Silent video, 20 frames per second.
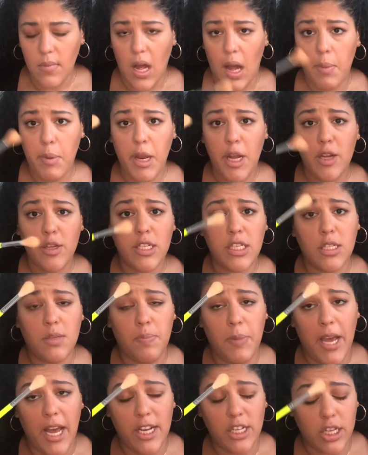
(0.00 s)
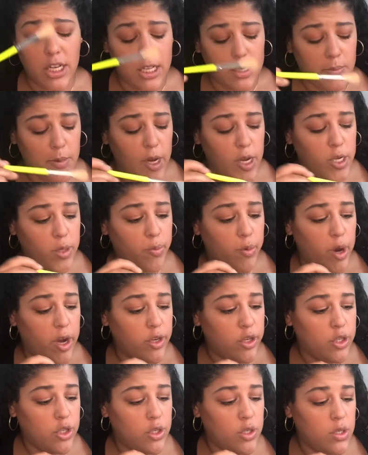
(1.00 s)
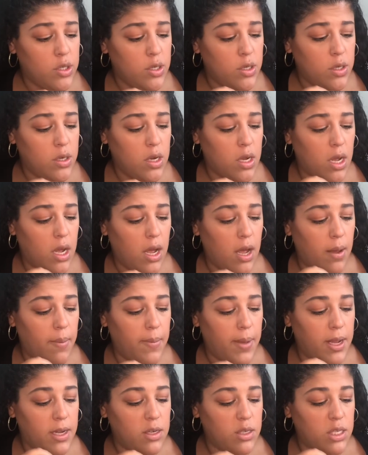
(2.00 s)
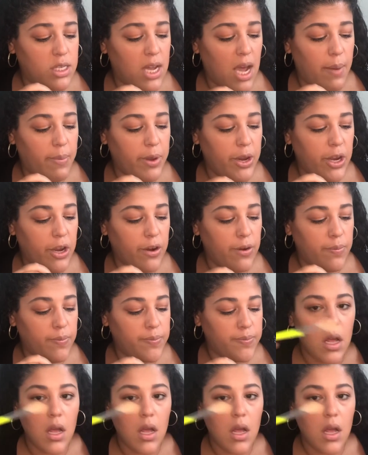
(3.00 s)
I'm gonna use this BH Cosmetics brush and just tap in here.